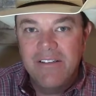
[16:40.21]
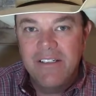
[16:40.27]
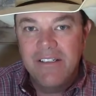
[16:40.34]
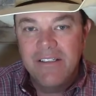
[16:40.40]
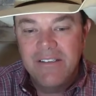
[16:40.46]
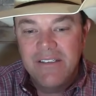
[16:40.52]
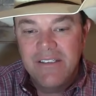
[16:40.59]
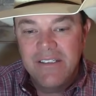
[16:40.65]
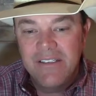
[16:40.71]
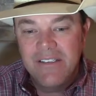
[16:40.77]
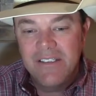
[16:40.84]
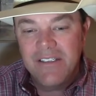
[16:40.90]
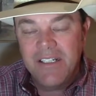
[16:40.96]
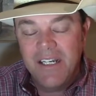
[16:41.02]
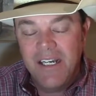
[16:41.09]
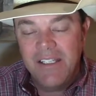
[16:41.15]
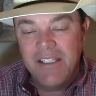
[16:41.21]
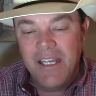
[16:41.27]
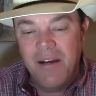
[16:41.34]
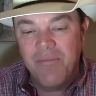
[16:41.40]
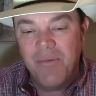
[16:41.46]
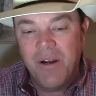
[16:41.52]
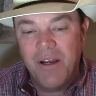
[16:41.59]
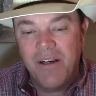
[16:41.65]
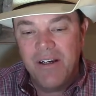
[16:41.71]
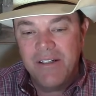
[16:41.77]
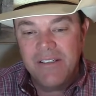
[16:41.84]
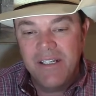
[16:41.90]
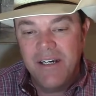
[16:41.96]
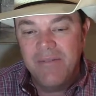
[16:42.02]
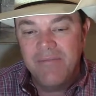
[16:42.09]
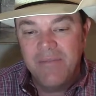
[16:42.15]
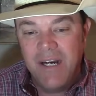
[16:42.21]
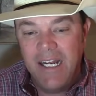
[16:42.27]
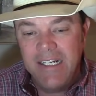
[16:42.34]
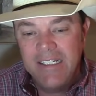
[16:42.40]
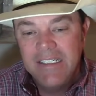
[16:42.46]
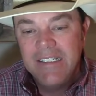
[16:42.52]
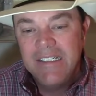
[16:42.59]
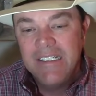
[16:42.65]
to just cut that product up, right?